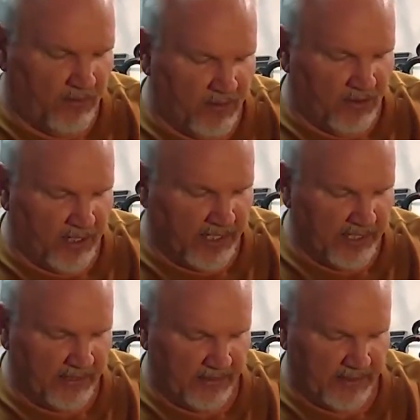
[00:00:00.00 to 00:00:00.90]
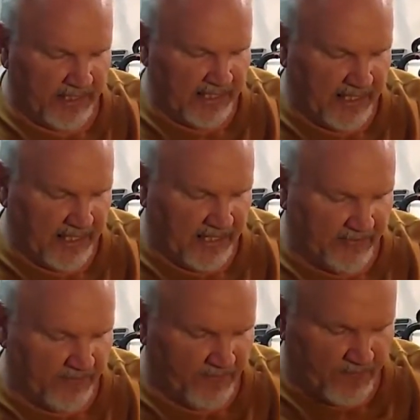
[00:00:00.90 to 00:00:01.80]
on the.
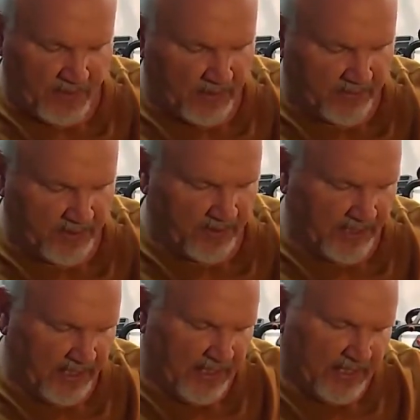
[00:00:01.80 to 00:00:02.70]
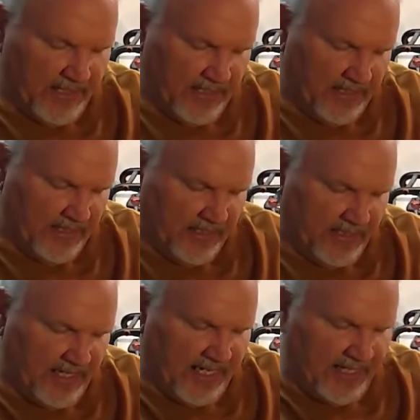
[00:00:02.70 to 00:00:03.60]
I'm sorry.
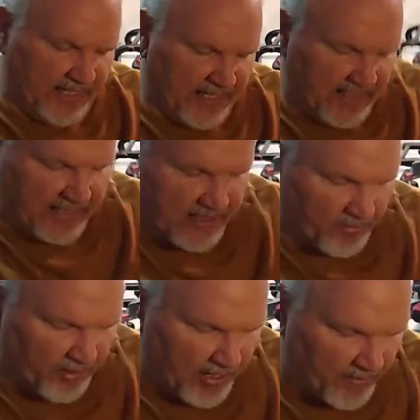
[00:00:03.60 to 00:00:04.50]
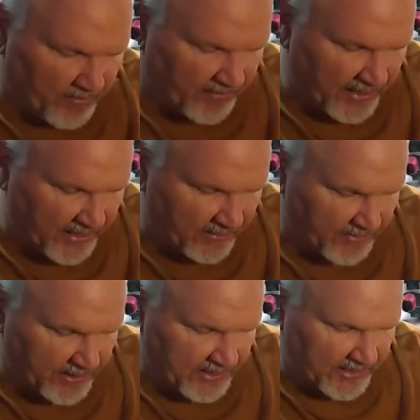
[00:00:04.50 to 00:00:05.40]
It's the problem of getting them
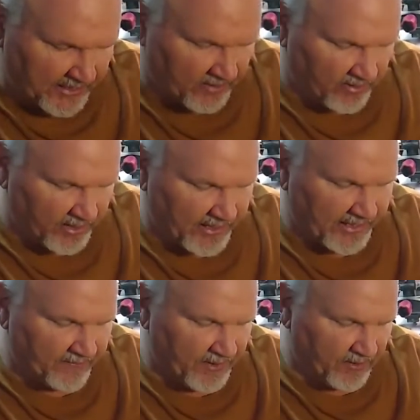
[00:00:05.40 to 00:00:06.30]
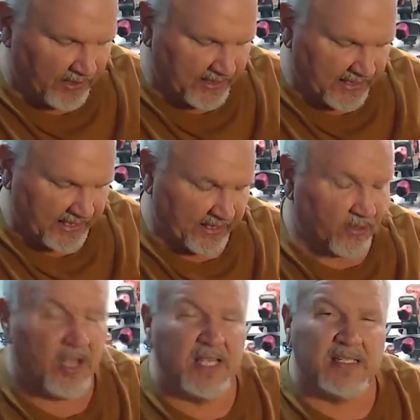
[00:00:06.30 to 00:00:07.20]
to stick on, even though they say they
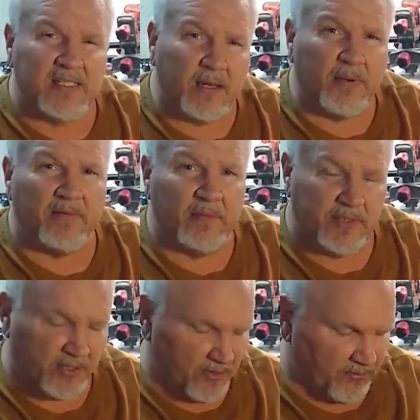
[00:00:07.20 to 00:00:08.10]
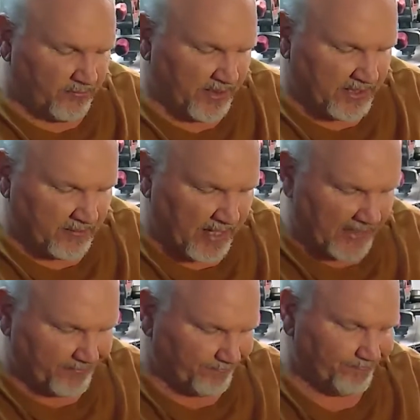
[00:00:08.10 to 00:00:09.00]
do. Some of them do, but
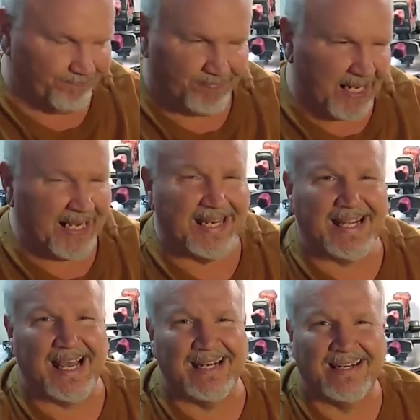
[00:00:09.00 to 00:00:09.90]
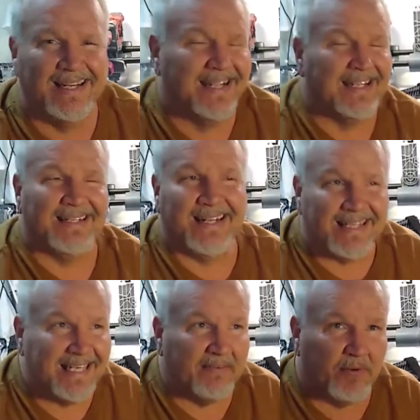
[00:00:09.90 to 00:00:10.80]
I get kind of
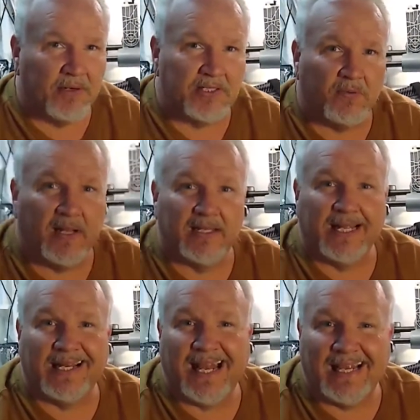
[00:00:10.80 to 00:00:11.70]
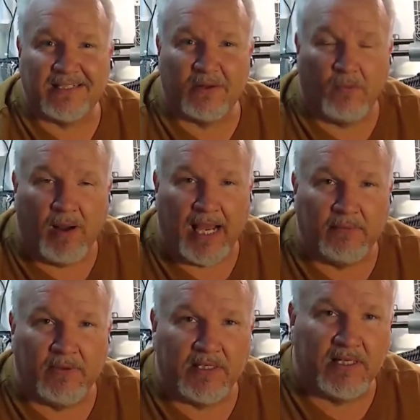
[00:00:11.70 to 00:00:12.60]
lucky every once in a while that has the wide
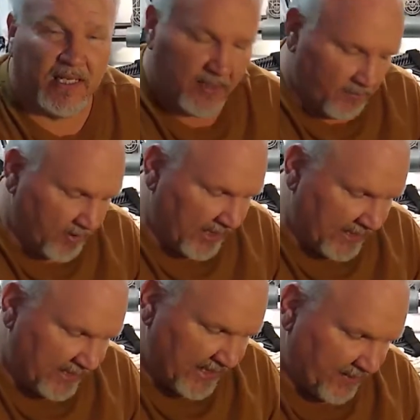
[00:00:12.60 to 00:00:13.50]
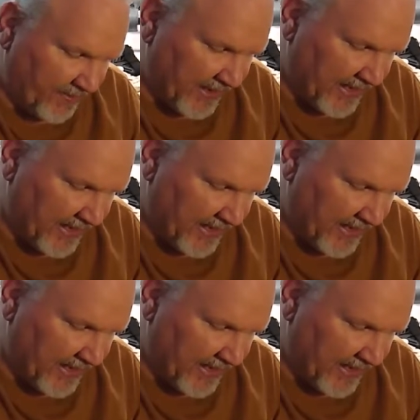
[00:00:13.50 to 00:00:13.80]
ones, but I just happen to